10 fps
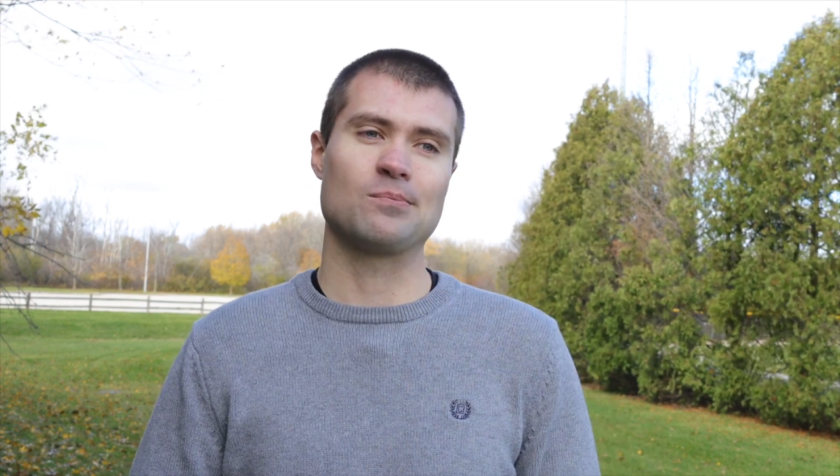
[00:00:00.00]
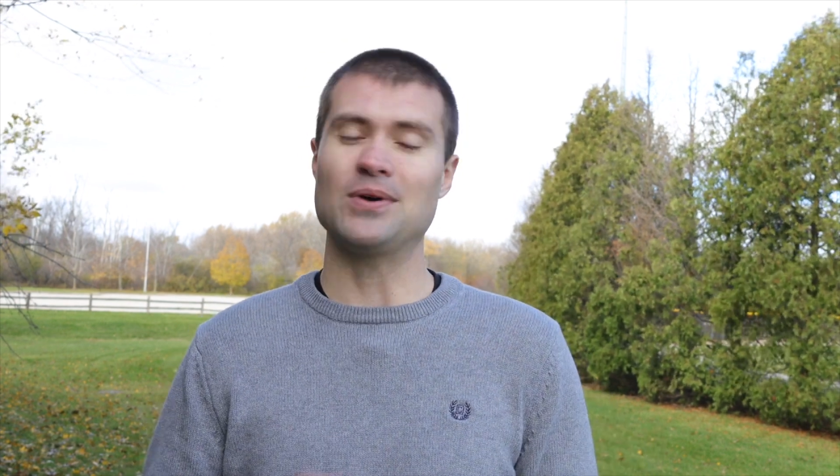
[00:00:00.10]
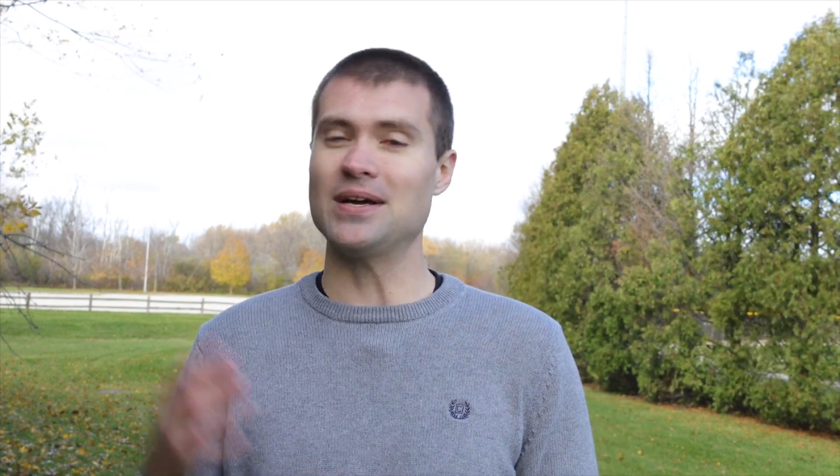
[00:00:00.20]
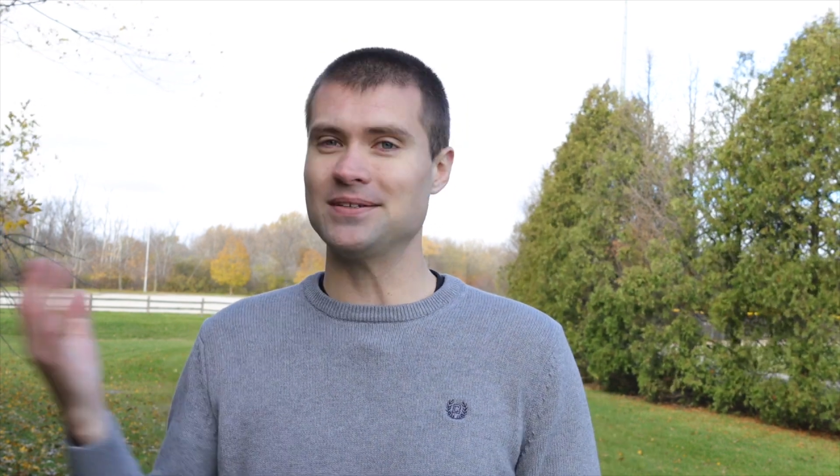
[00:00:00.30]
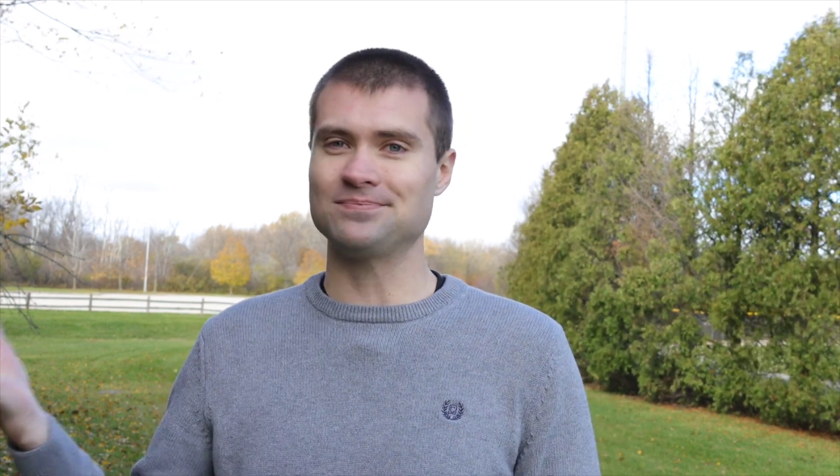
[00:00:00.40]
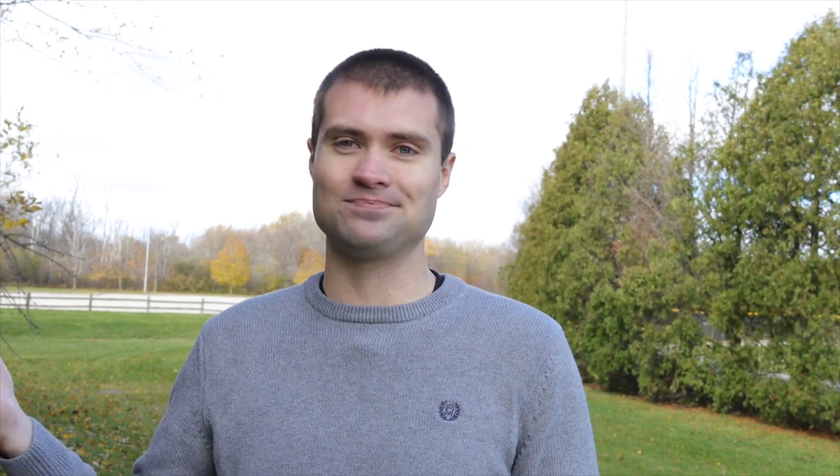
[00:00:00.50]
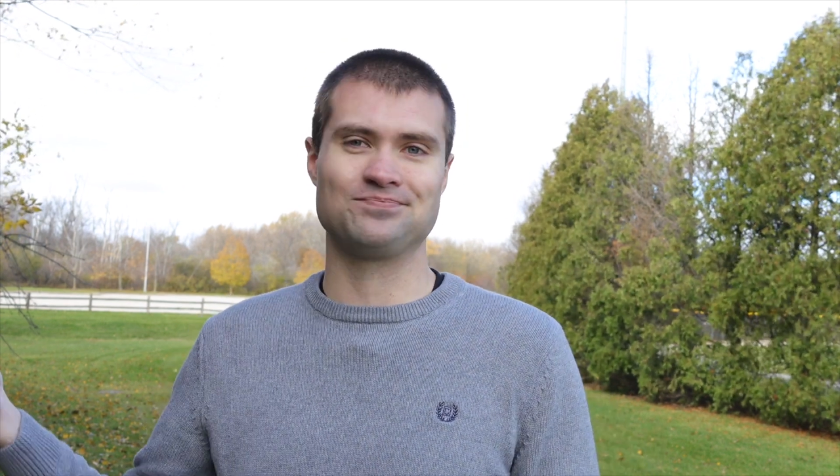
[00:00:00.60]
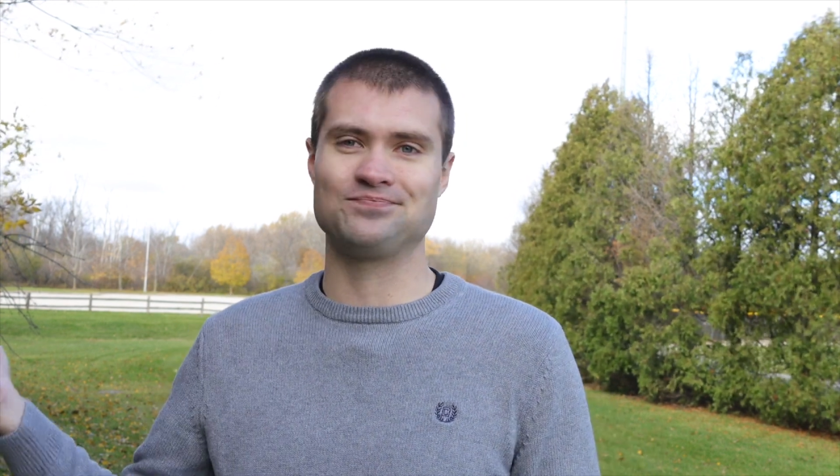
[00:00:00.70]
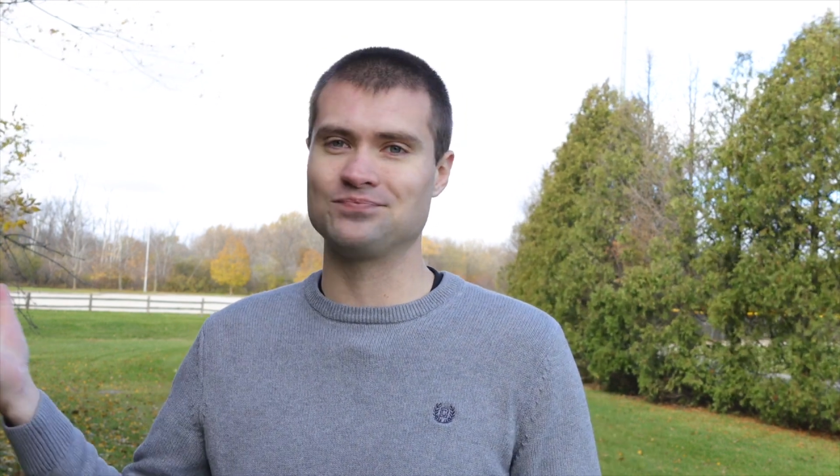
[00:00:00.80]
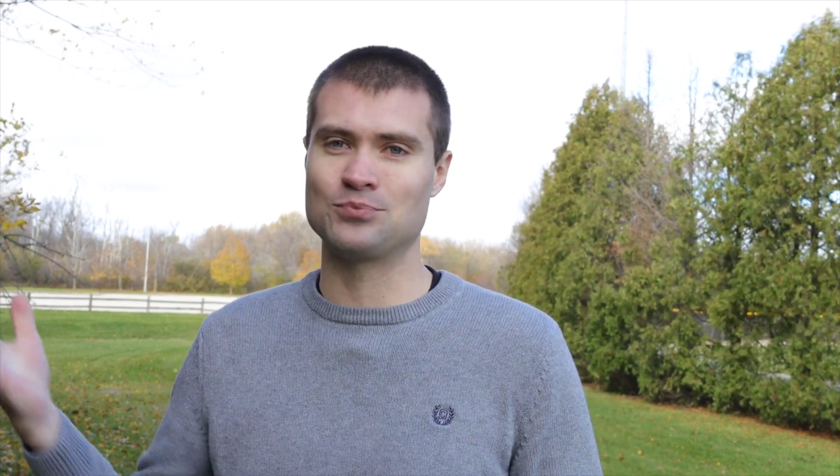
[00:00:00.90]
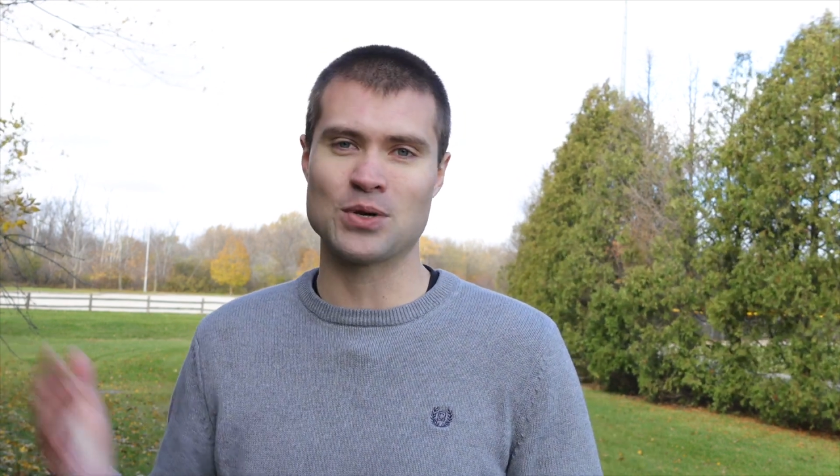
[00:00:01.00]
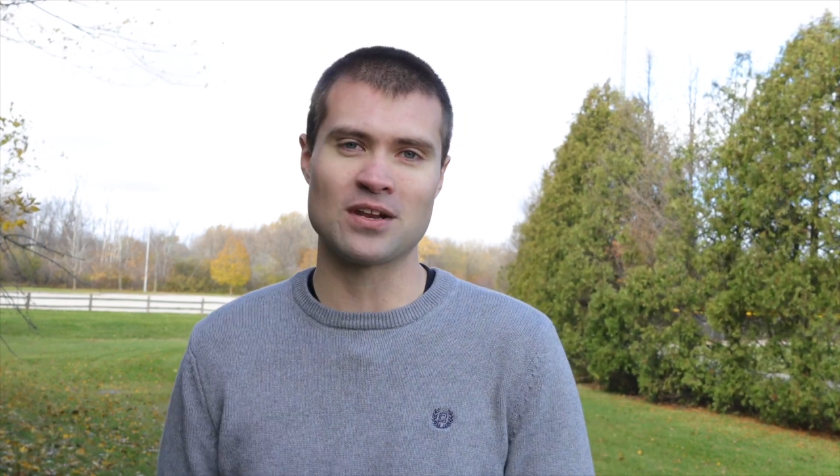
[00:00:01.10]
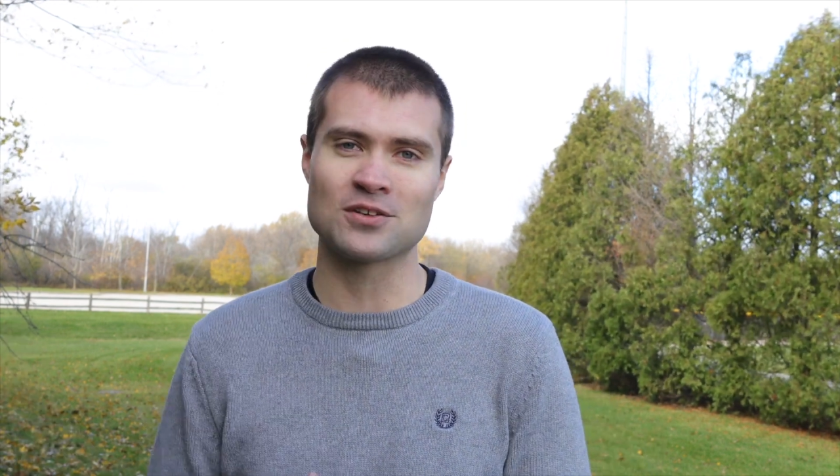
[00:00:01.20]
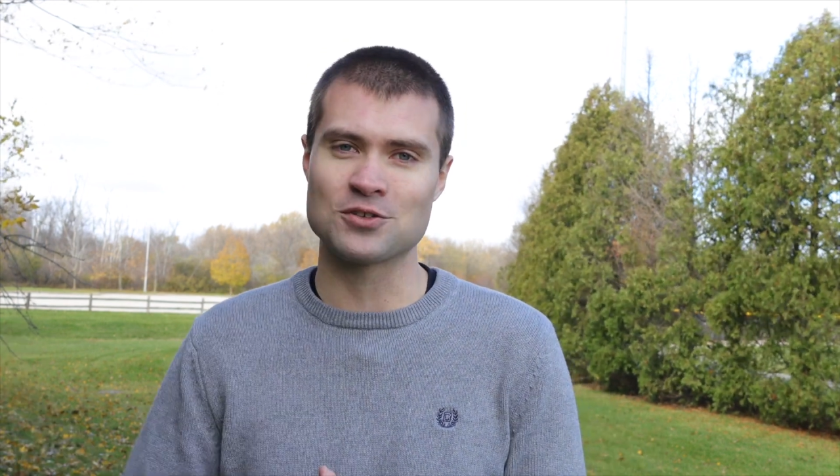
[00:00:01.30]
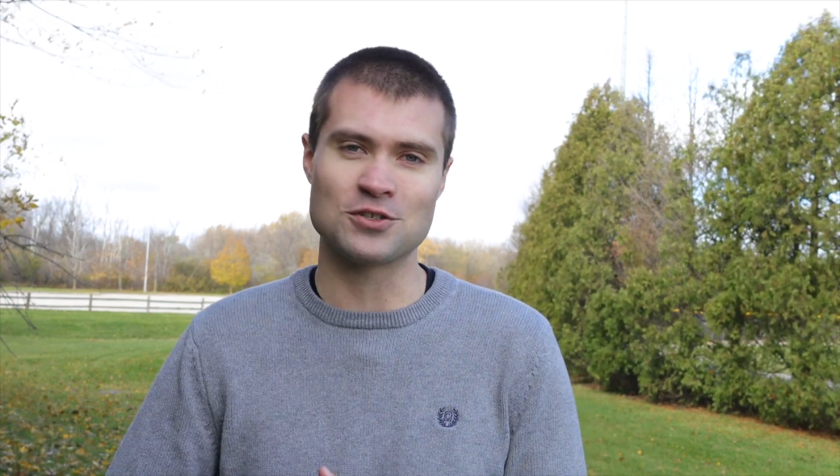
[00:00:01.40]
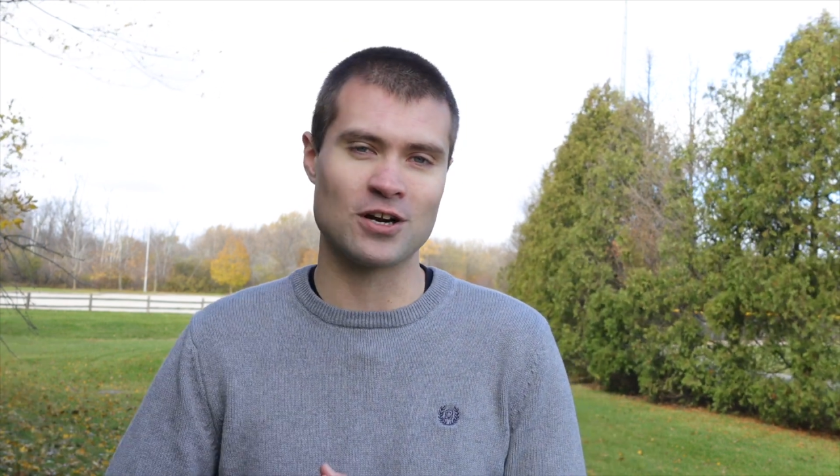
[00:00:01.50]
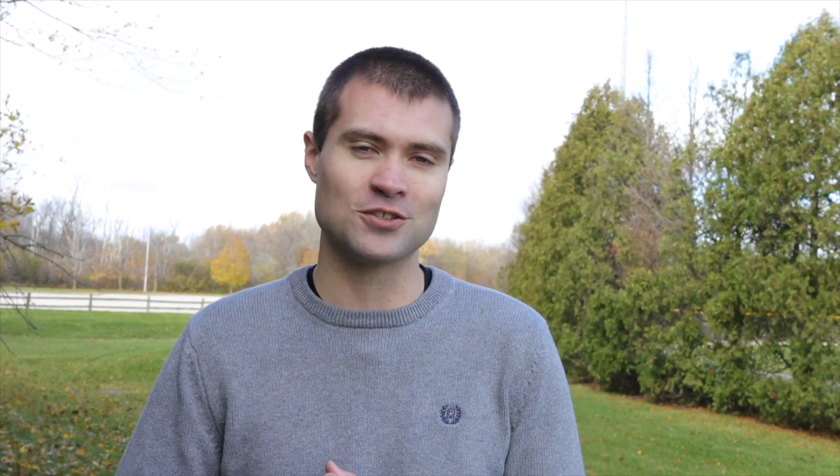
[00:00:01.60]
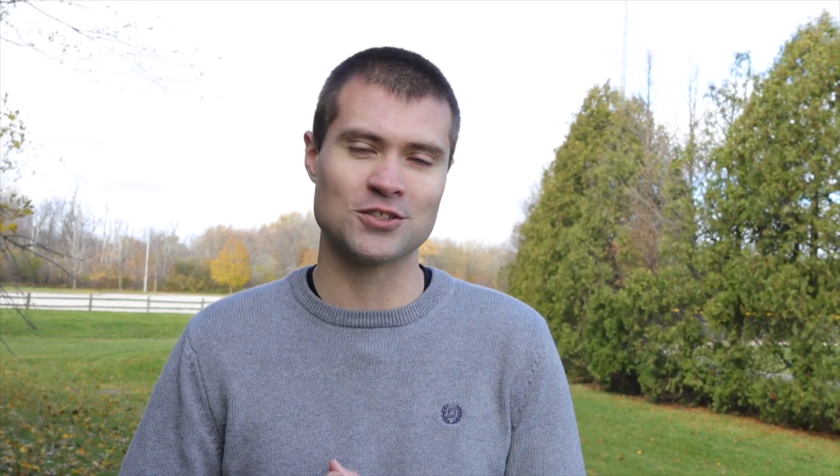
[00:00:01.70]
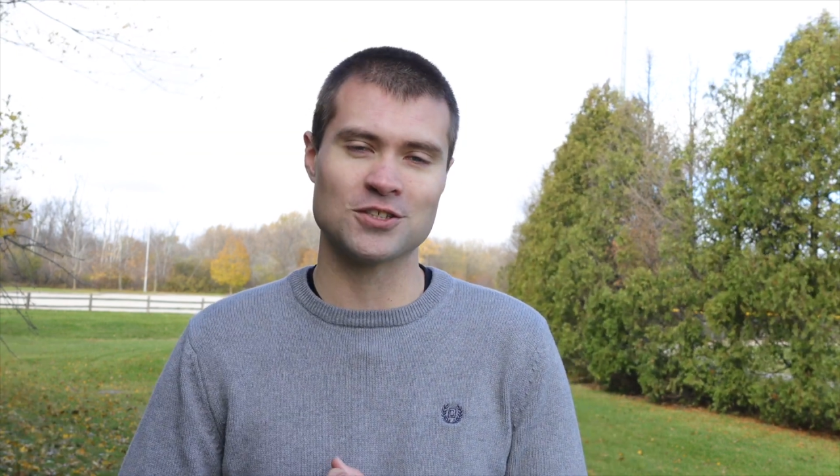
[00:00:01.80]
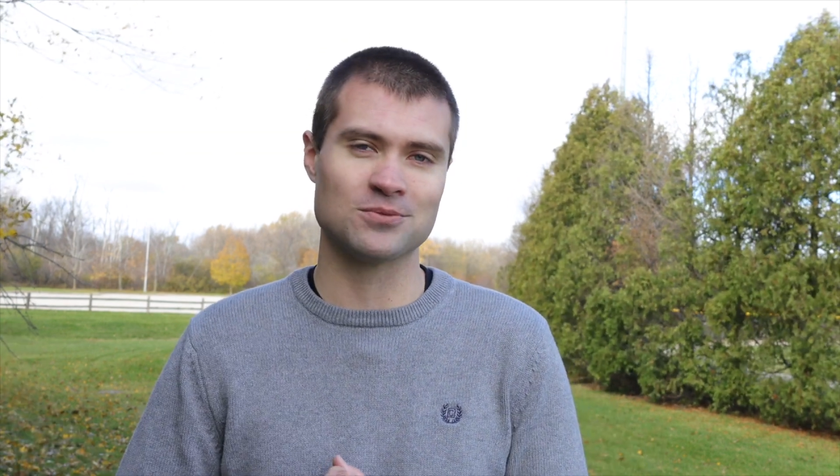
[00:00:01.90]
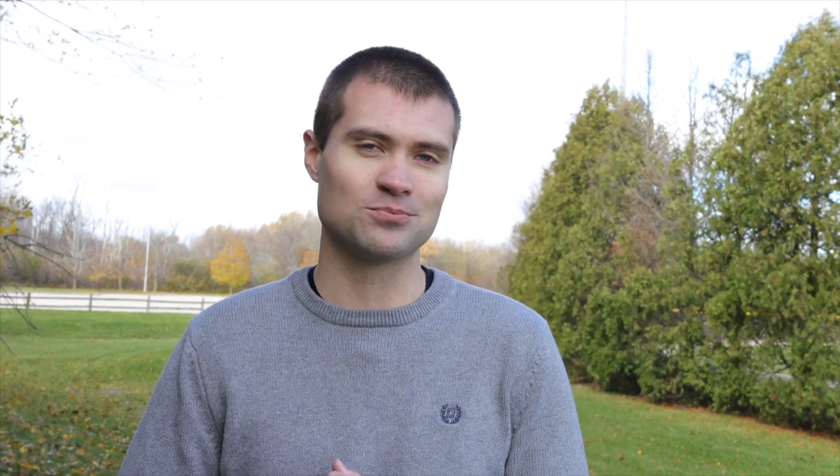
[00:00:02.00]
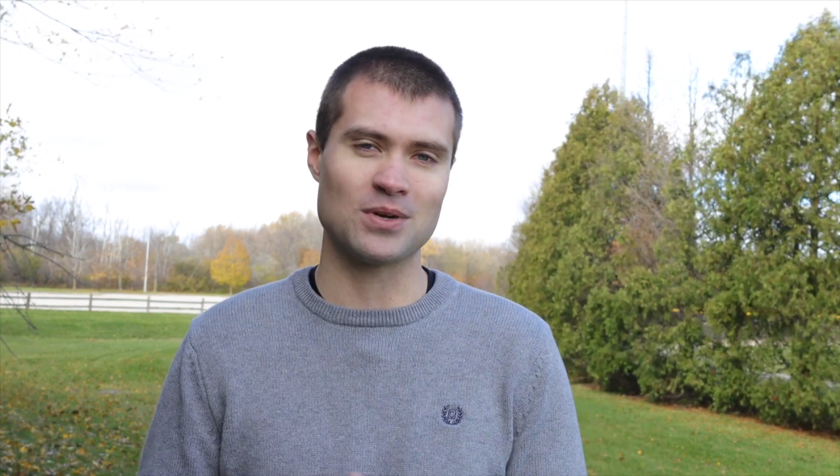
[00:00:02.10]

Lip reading: but bring an extra charger,